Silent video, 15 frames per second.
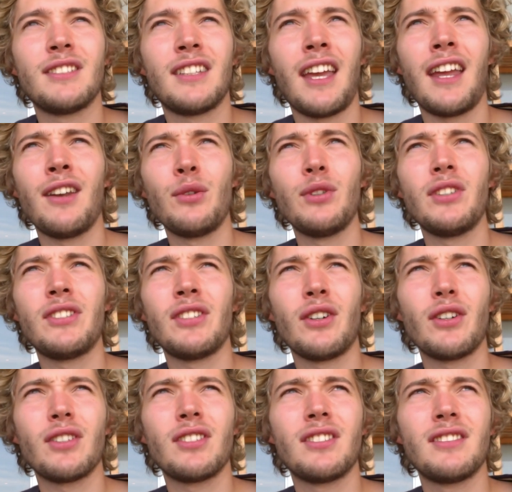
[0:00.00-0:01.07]
getting all your
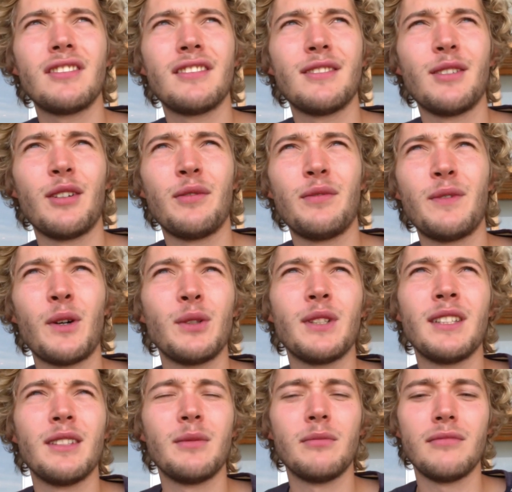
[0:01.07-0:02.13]
socks and
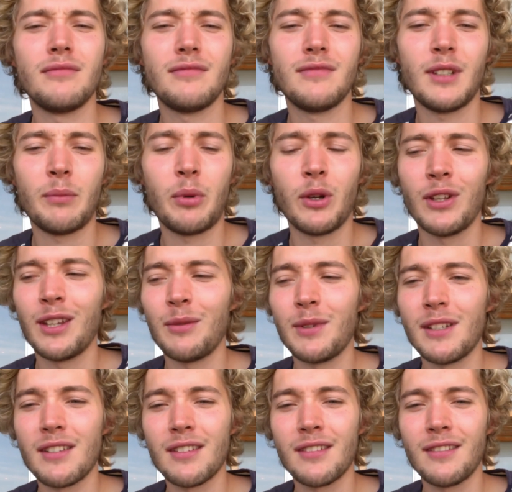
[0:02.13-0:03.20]
folding them and putting them
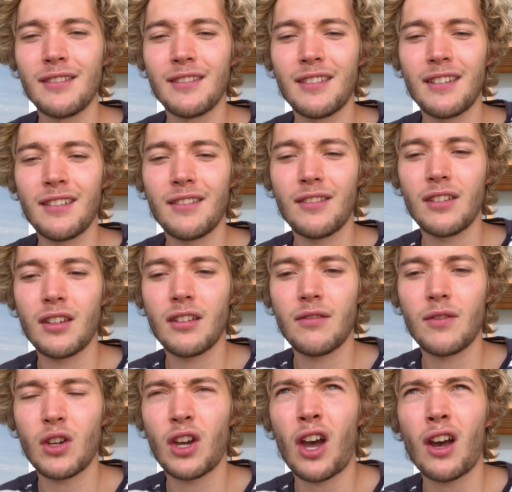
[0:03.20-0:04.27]
into
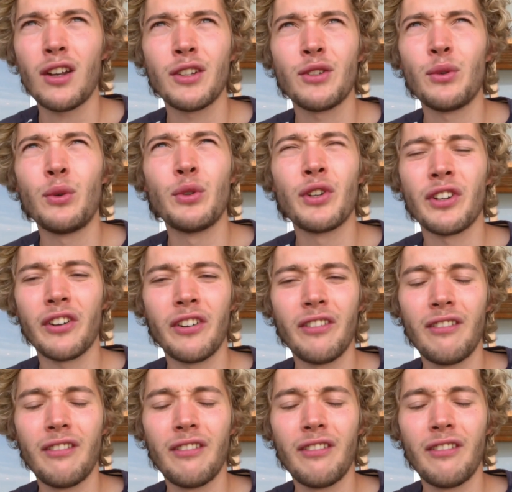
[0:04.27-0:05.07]
coloured order.